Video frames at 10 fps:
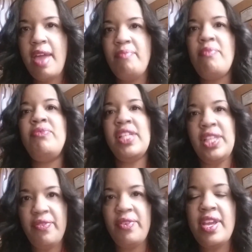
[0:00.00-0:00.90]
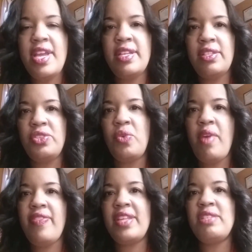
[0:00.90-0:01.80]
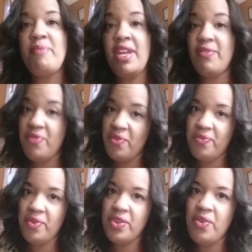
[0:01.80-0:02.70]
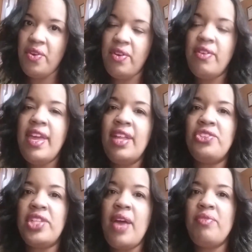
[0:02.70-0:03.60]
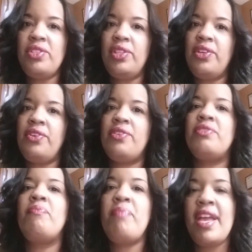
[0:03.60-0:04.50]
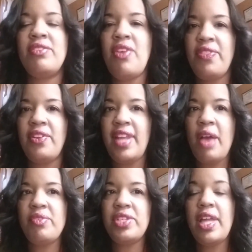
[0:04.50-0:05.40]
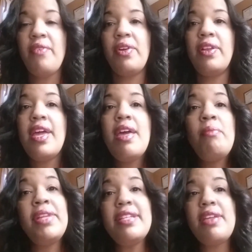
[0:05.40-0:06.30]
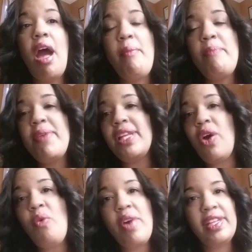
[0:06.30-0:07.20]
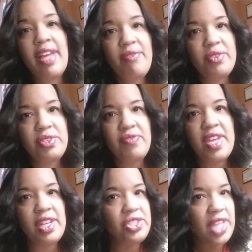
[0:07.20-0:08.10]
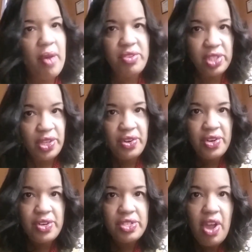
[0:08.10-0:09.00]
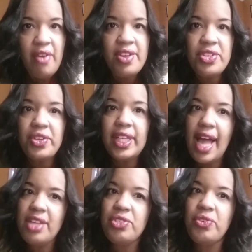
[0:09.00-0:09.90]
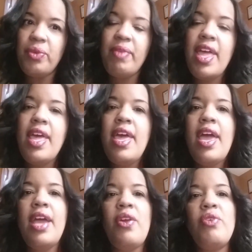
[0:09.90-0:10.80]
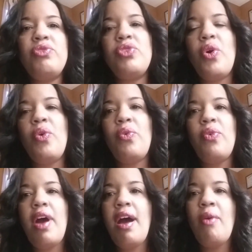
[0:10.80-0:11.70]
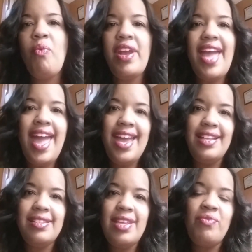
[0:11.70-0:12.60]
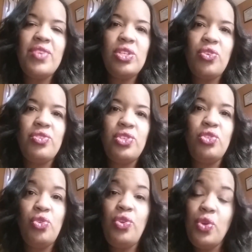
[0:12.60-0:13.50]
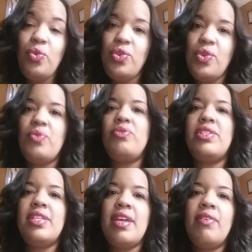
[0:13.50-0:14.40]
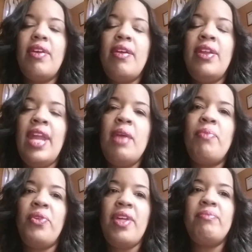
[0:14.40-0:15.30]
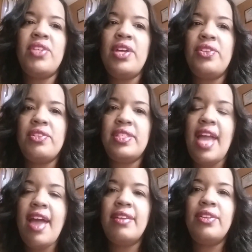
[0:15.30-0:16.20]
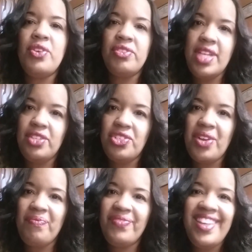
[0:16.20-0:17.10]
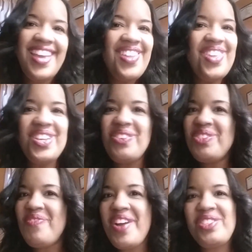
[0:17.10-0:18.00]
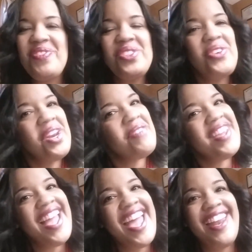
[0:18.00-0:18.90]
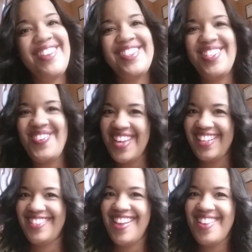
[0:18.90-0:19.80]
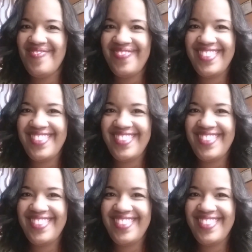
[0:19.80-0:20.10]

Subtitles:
and deliver it in such a way that's meaningful for your English language learners based on their language level. Please comment below what levels of English language learners are in your classroom, and also what aids and resources do you use to enable them to understand your teaching. Thank you so much for joining me, and I'll see you next time.